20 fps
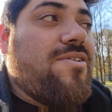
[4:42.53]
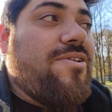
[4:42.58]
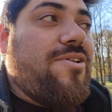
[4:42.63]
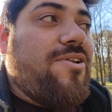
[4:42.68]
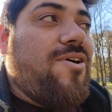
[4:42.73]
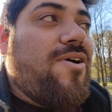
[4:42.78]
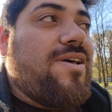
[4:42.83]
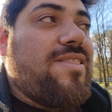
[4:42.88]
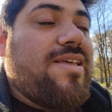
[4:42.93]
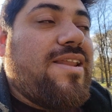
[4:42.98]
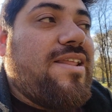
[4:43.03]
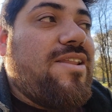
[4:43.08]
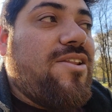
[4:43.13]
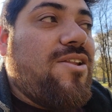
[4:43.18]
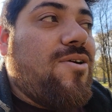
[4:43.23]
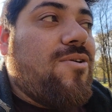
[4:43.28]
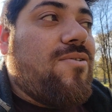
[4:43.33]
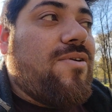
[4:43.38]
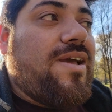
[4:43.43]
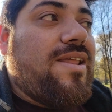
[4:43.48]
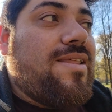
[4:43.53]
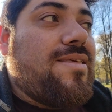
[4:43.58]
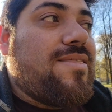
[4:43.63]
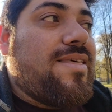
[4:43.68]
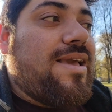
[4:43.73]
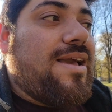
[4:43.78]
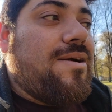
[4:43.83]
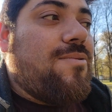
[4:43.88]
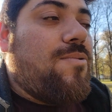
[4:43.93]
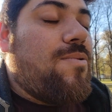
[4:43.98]
You know, I didn't know
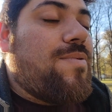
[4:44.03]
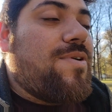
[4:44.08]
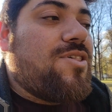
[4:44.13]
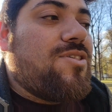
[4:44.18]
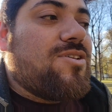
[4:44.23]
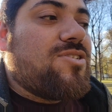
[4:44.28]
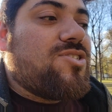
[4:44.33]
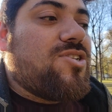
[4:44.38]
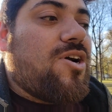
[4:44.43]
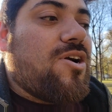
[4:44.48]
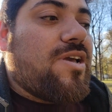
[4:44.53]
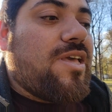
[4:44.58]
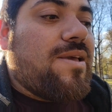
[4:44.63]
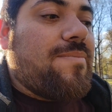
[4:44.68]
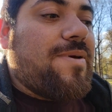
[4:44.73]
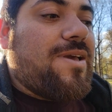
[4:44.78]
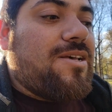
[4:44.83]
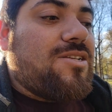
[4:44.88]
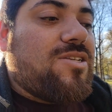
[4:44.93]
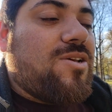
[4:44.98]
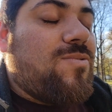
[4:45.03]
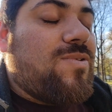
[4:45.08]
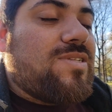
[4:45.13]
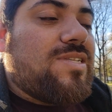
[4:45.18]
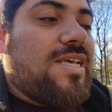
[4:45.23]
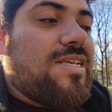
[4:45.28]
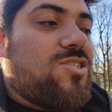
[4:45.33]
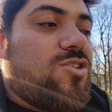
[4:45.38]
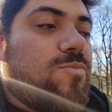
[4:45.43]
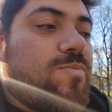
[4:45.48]
anything, and we were just talking because he
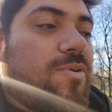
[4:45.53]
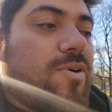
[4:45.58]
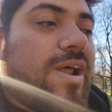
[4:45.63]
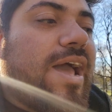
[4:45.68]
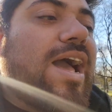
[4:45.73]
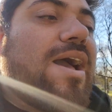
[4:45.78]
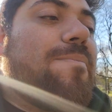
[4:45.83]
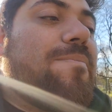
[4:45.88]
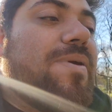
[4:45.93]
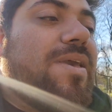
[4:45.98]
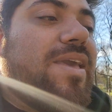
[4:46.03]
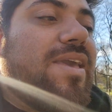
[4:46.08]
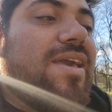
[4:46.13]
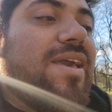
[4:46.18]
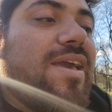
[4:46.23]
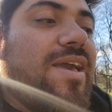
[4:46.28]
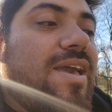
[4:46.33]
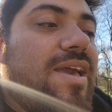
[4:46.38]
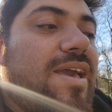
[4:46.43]
was like super happy.